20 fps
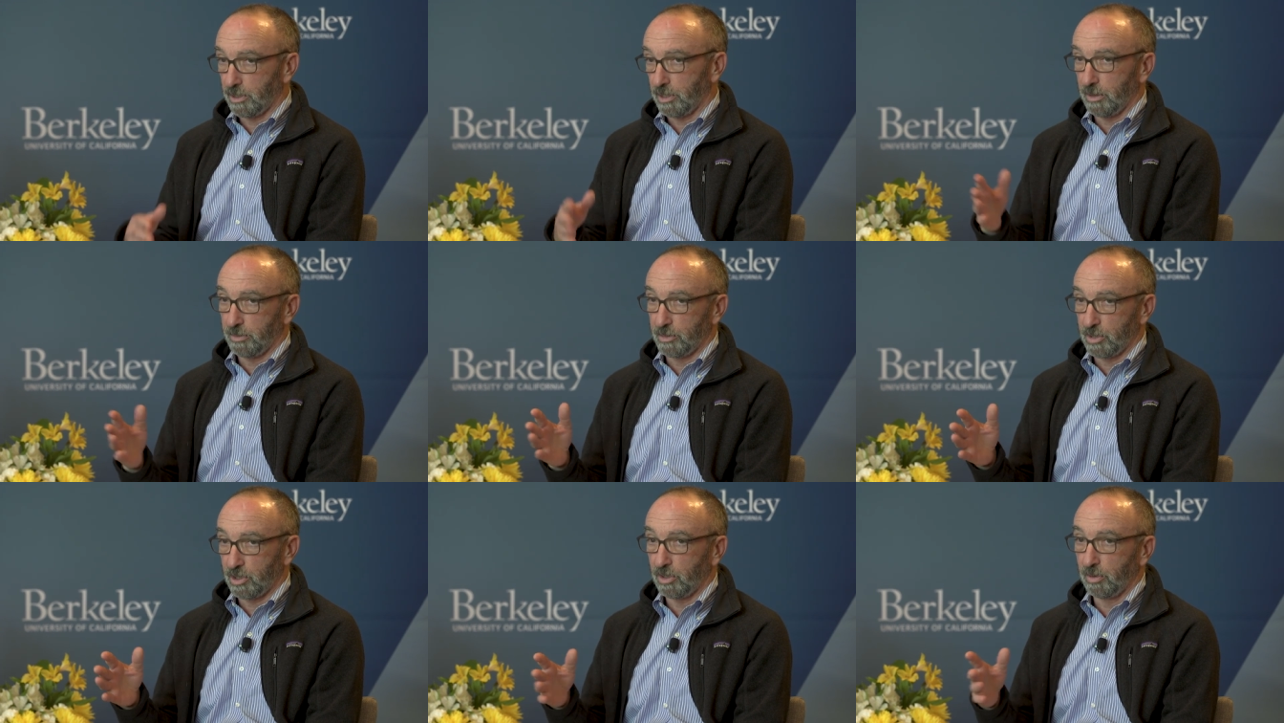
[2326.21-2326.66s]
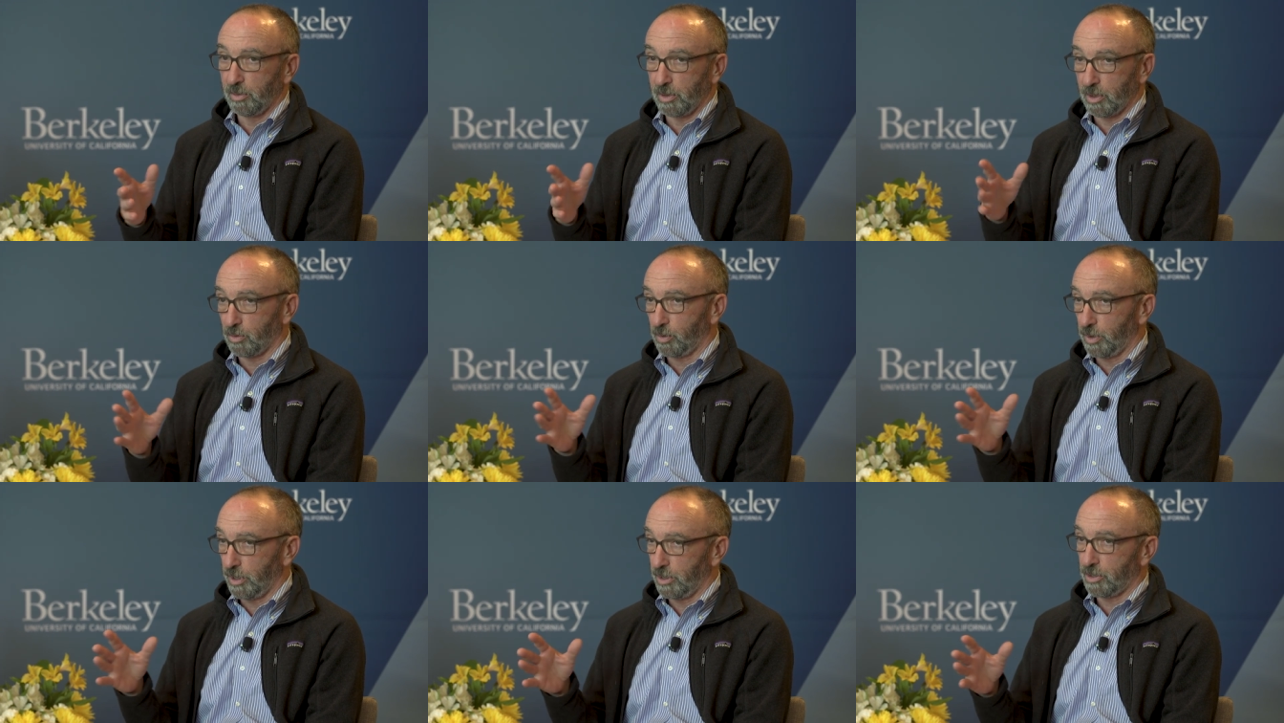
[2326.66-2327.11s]
and I'm
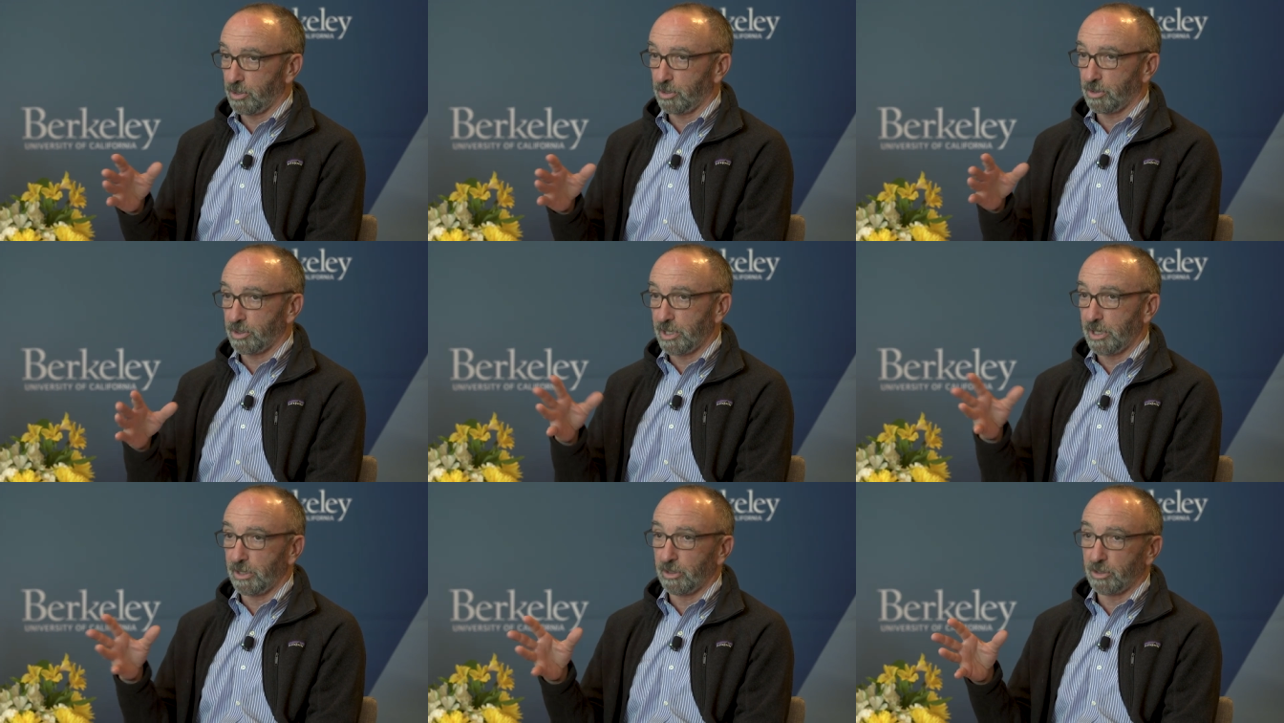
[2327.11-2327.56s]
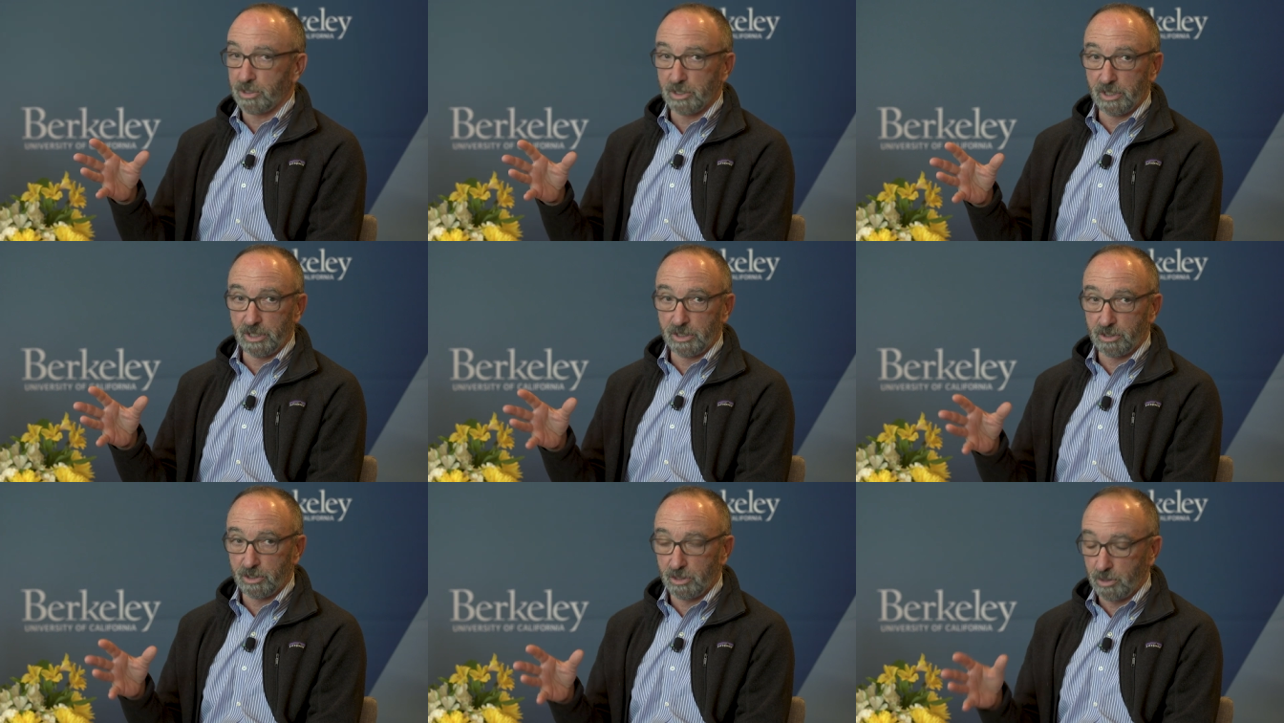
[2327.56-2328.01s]
assuming research centers
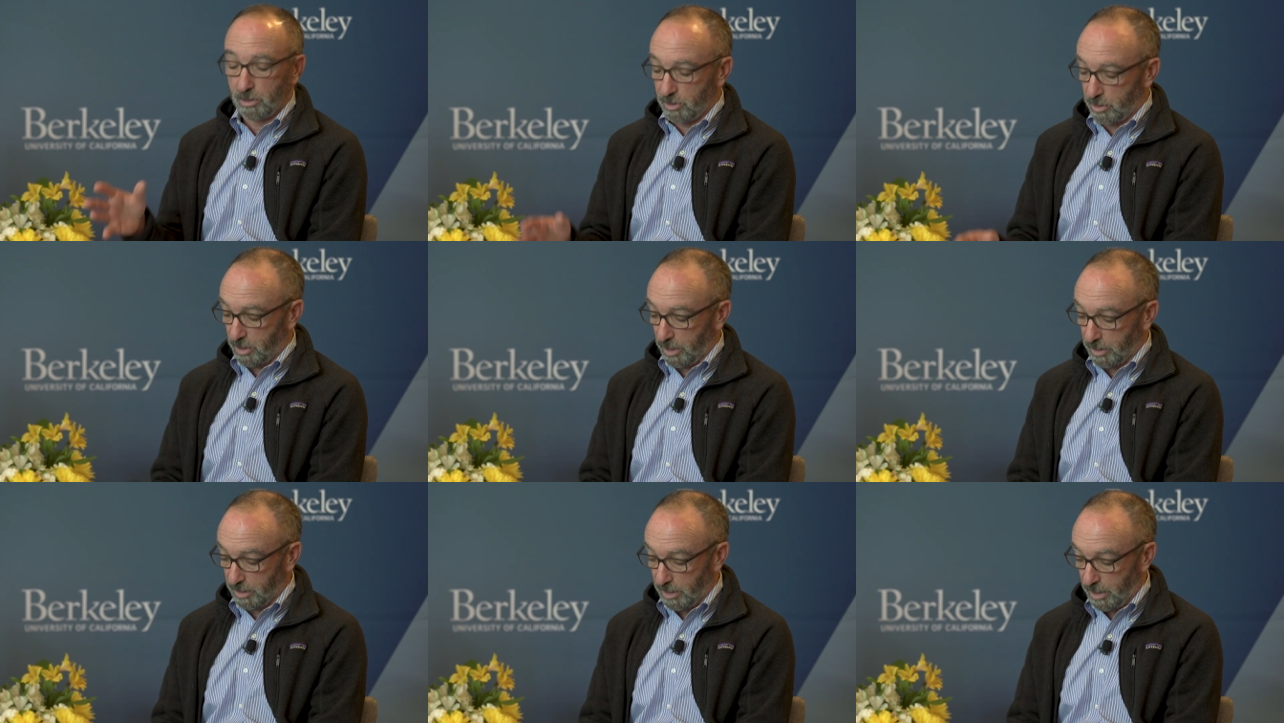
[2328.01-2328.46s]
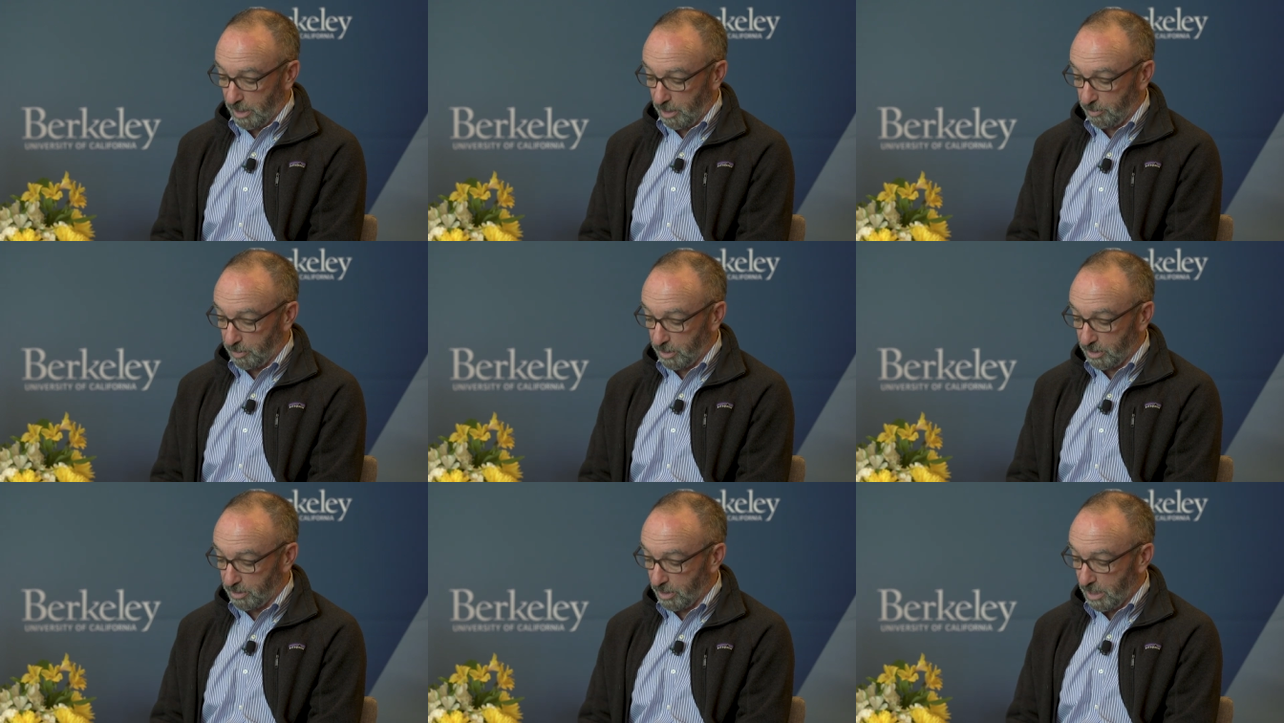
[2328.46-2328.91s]
and institutes on
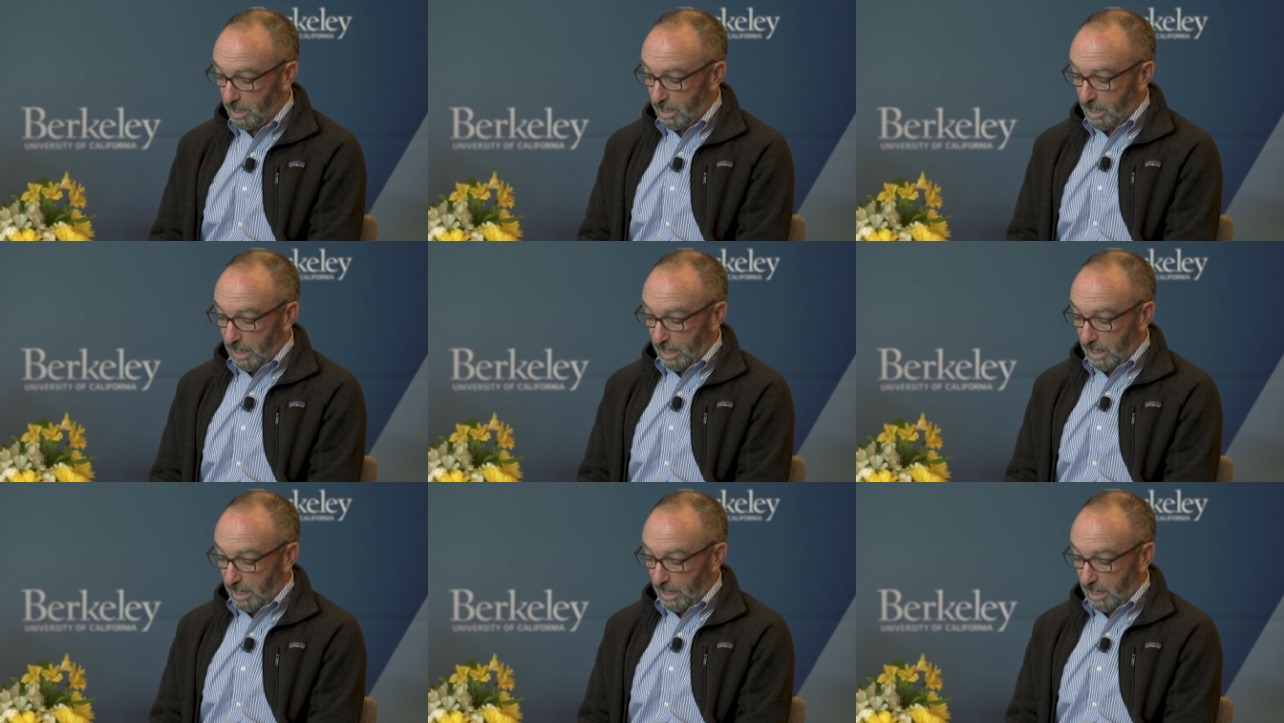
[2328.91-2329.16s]
campus,